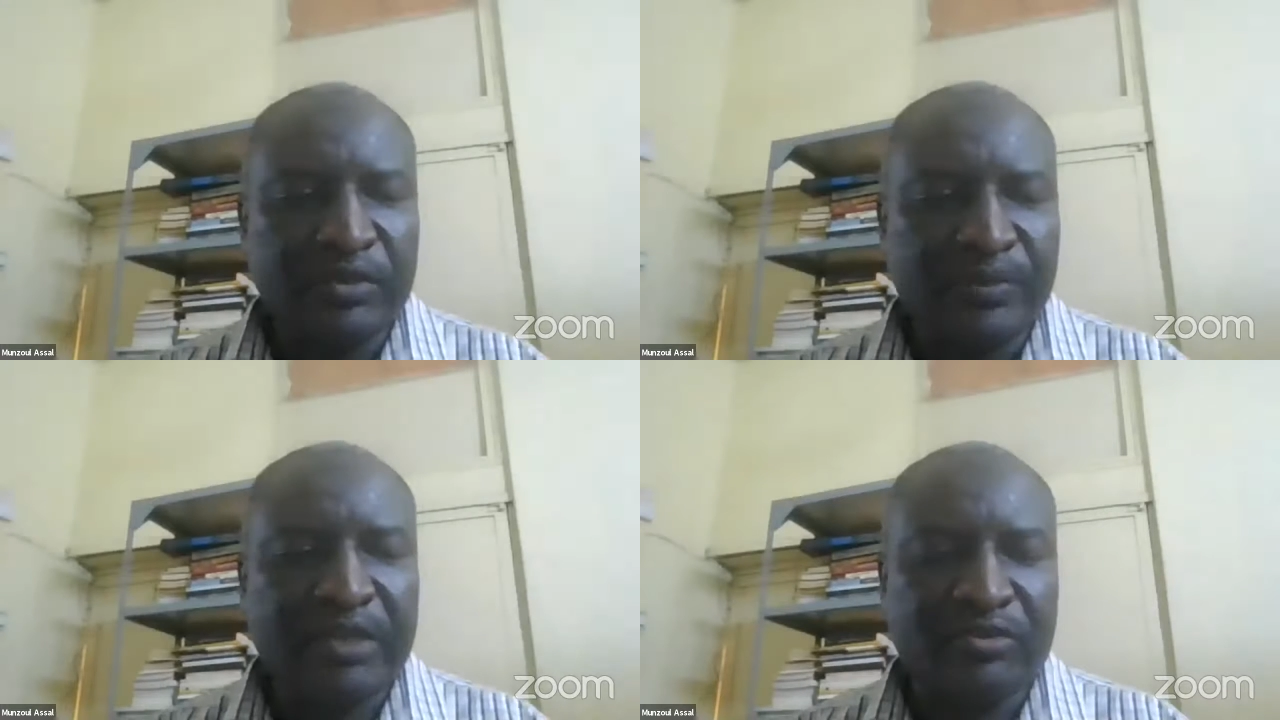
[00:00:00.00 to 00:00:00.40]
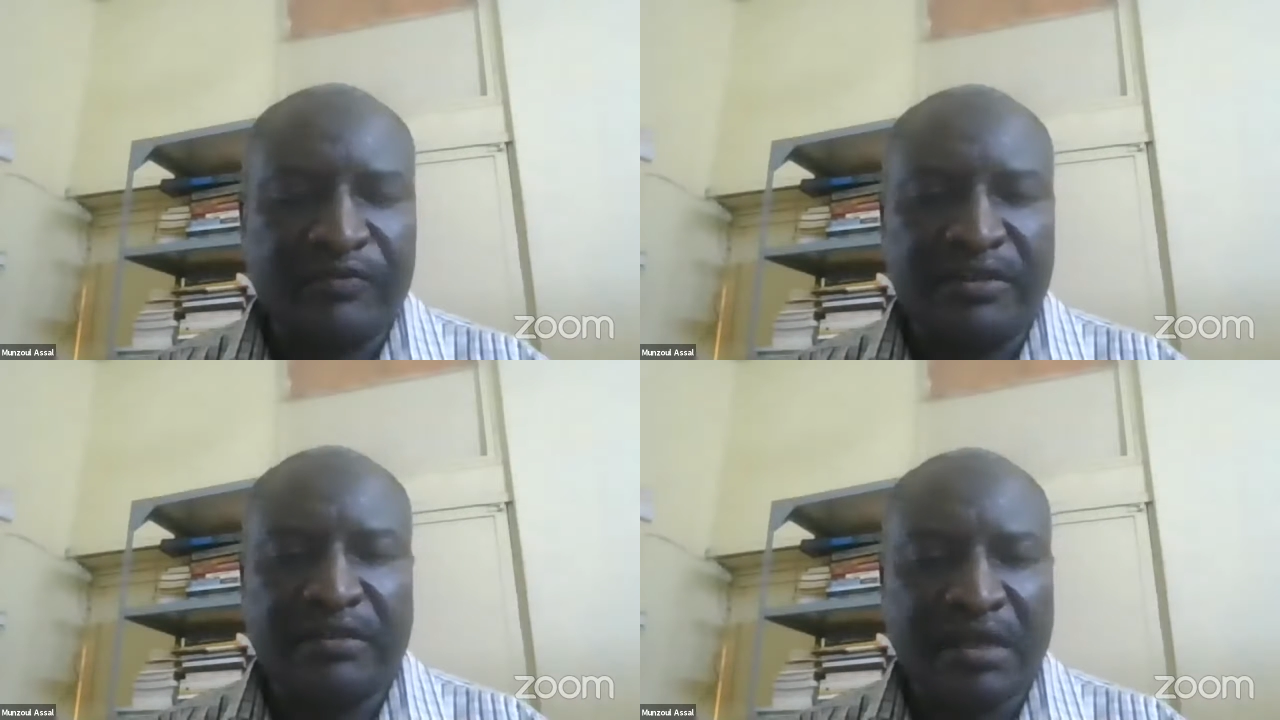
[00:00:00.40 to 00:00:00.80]
not part
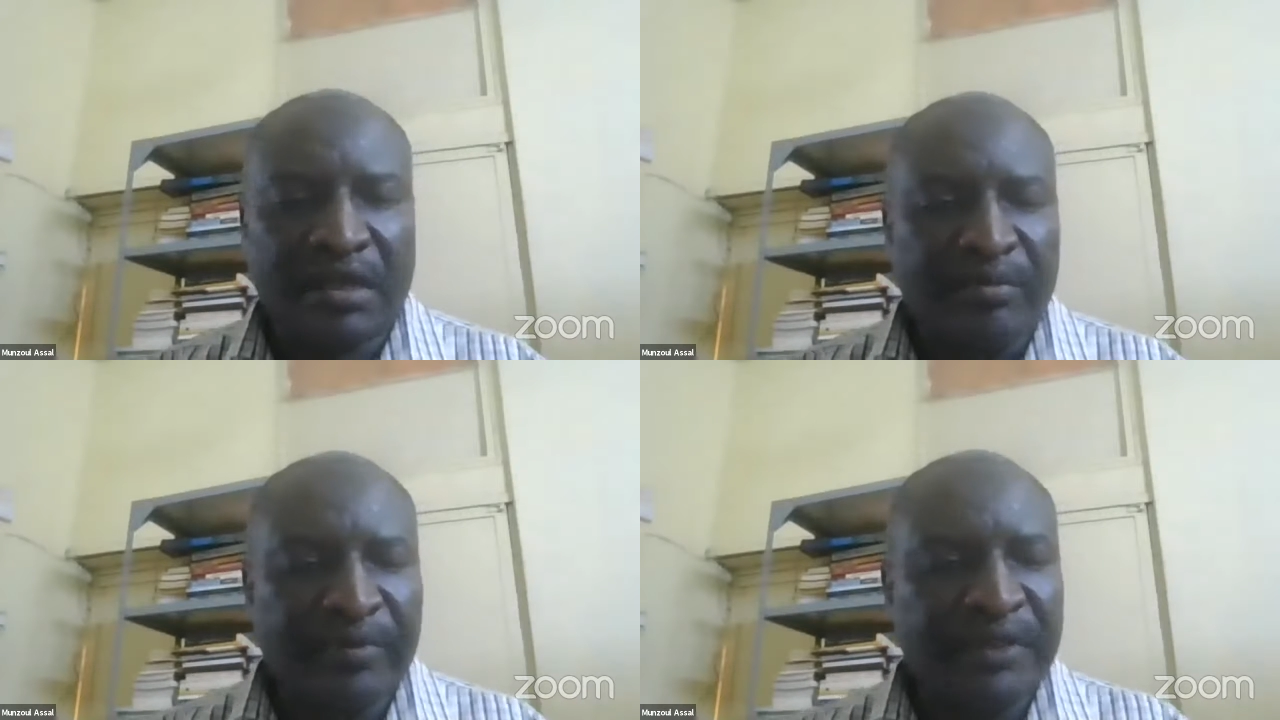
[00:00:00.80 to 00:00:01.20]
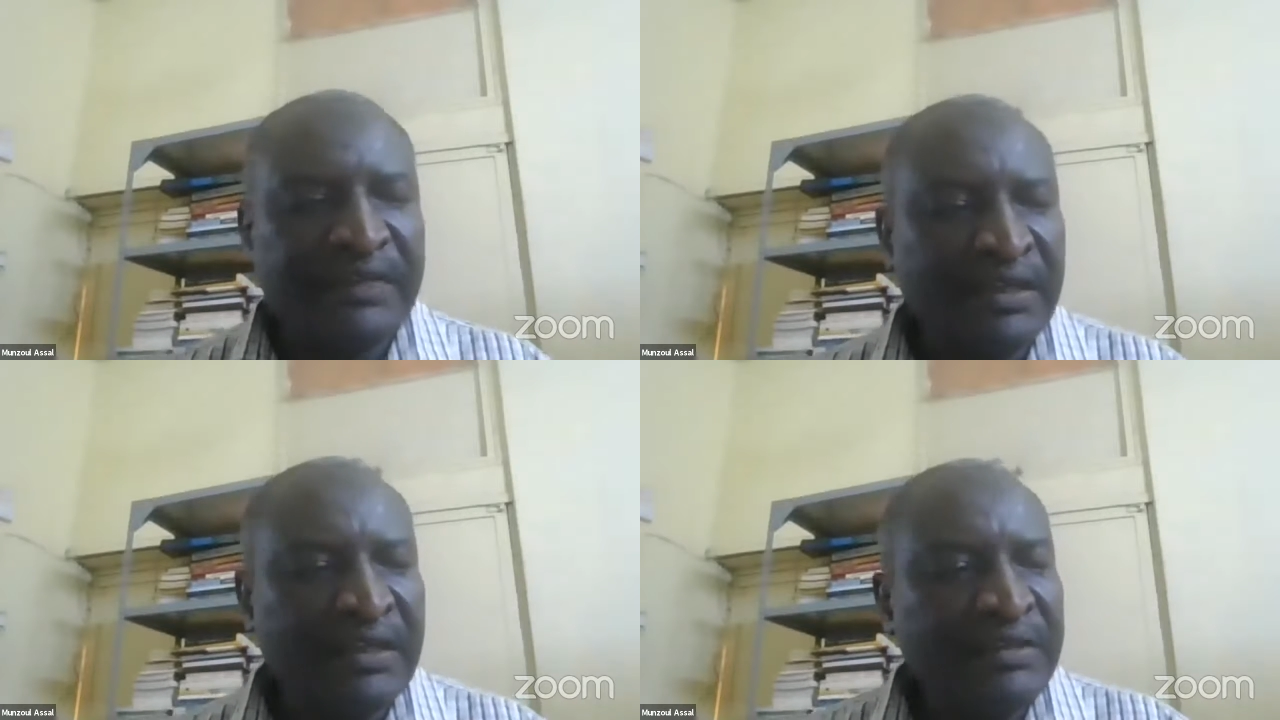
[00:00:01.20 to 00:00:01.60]
of it. But
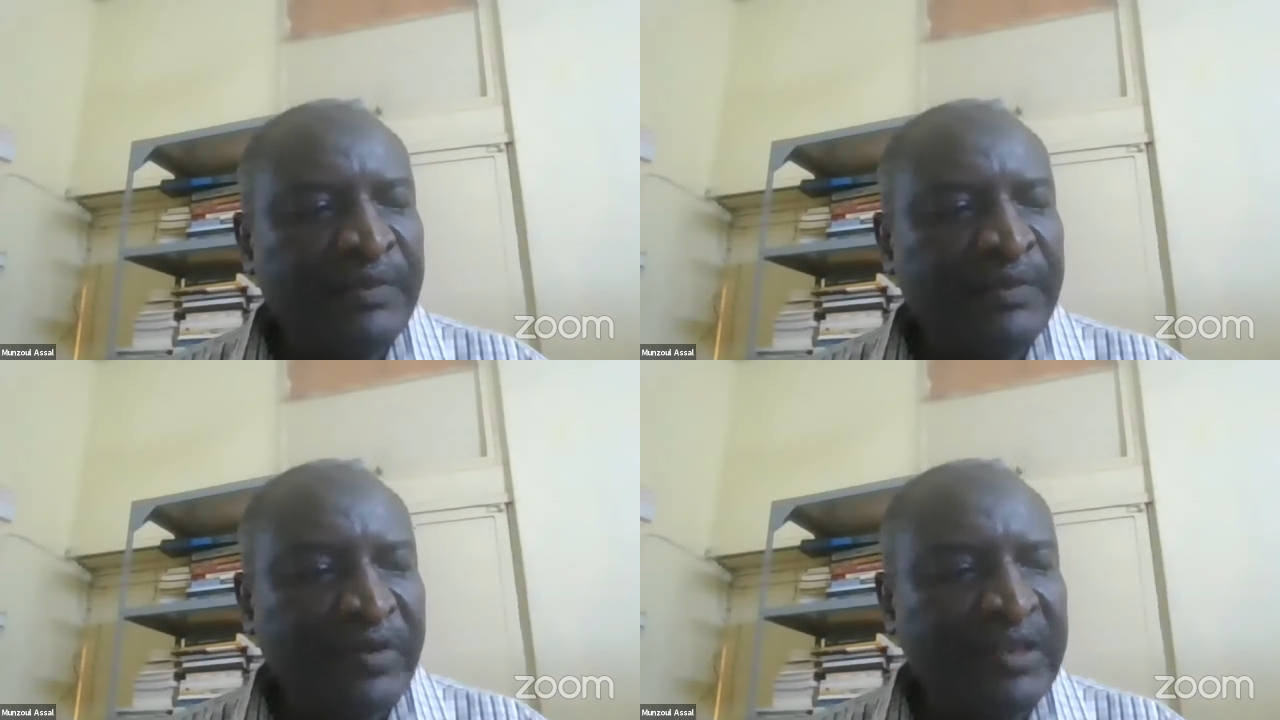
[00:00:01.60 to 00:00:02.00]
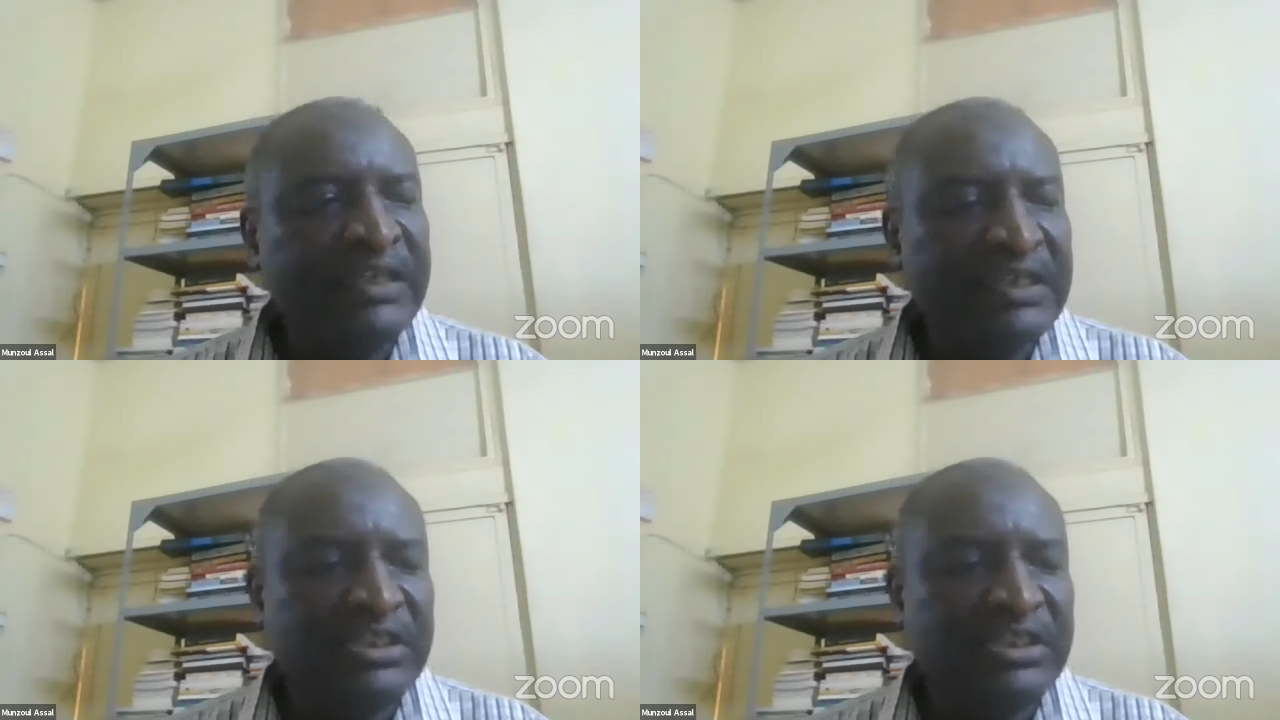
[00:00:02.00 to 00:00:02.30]
the political